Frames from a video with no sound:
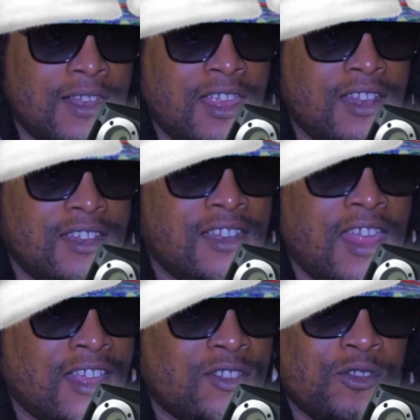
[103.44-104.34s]
like the
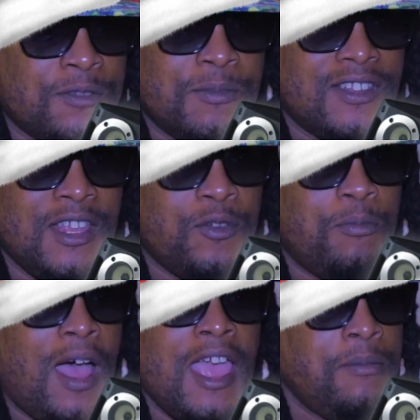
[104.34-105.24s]
next Christmas, they
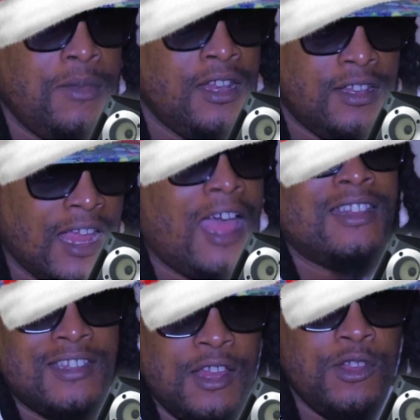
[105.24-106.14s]
would buy me that
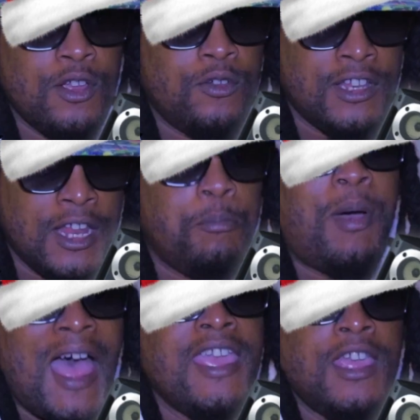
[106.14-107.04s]
stereo and then
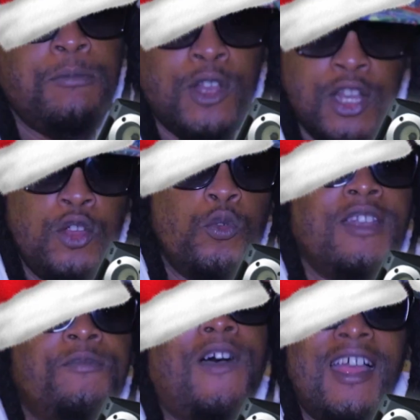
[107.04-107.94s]
buy him the new
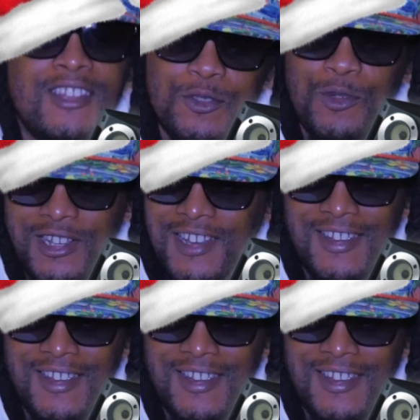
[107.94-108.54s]
advanced one. And I